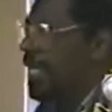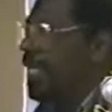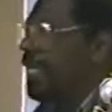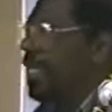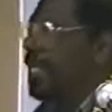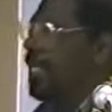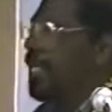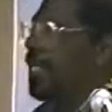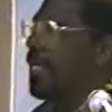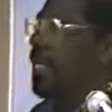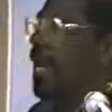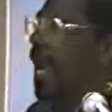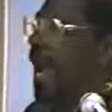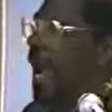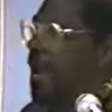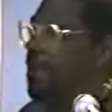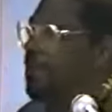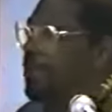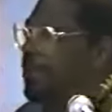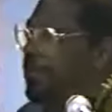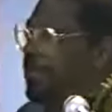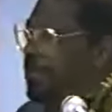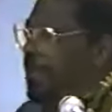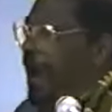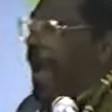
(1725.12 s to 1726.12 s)
thinking
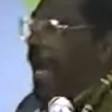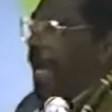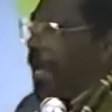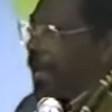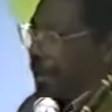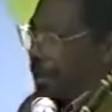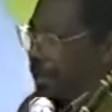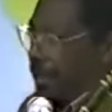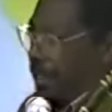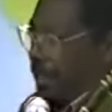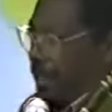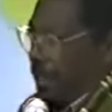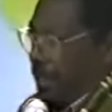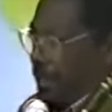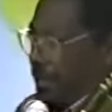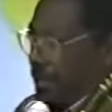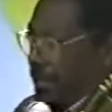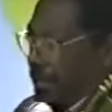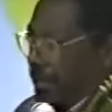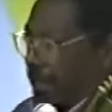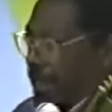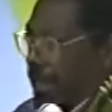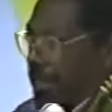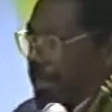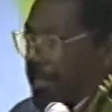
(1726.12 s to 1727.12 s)
abstractly
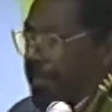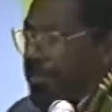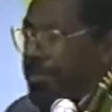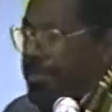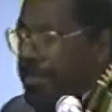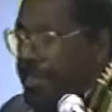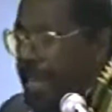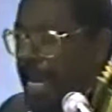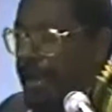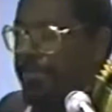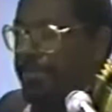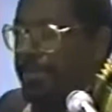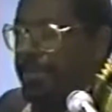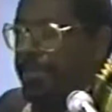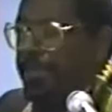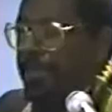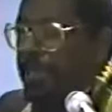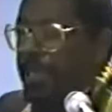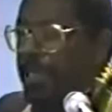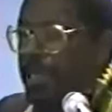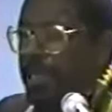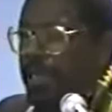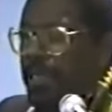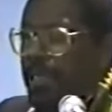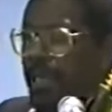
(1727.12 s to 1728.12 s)
and
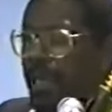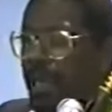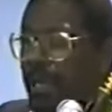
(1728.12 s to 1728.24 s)
conceptually